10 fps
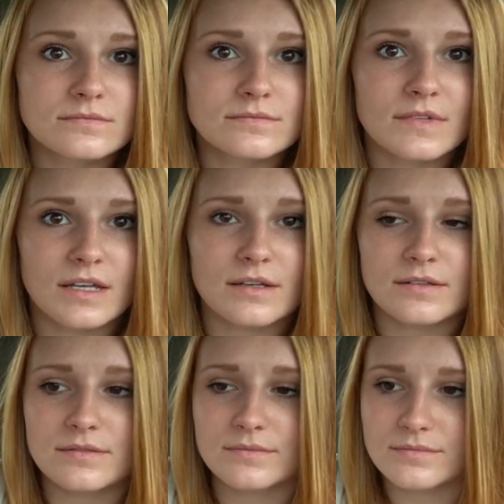
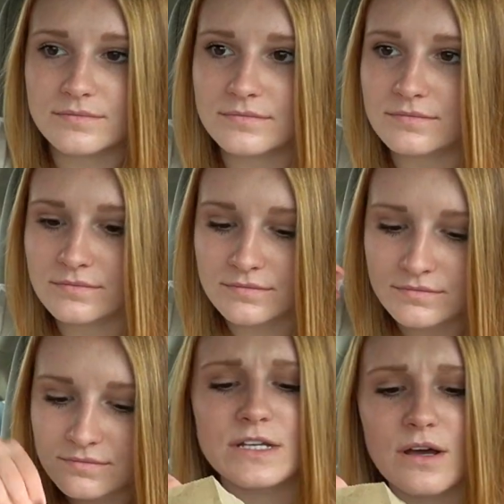
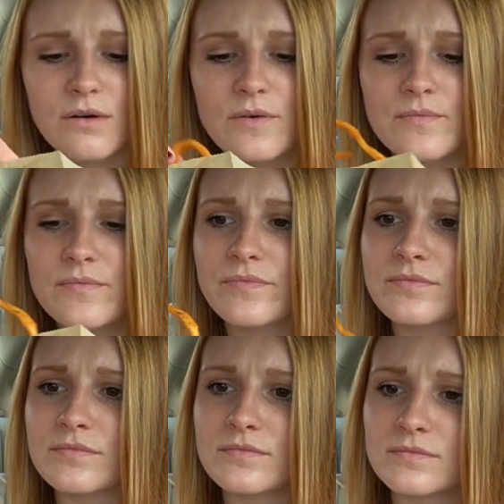
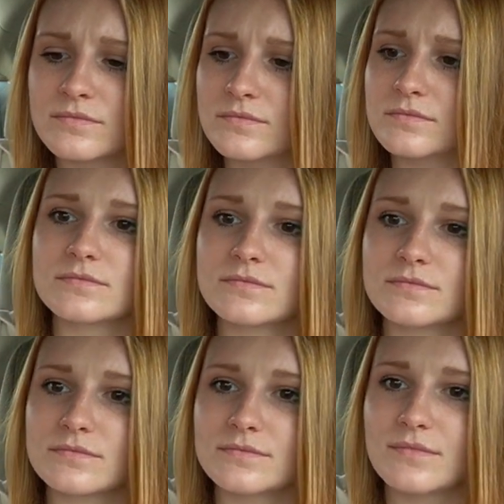
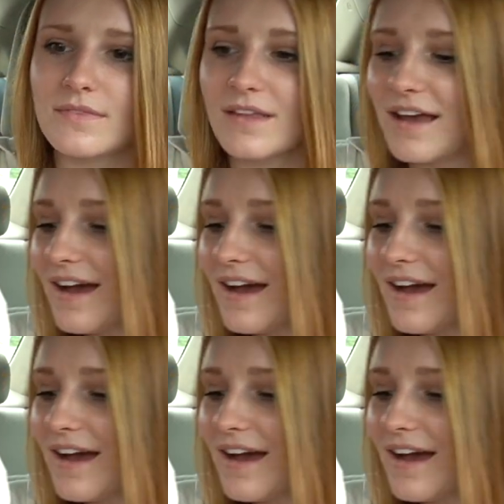(silent)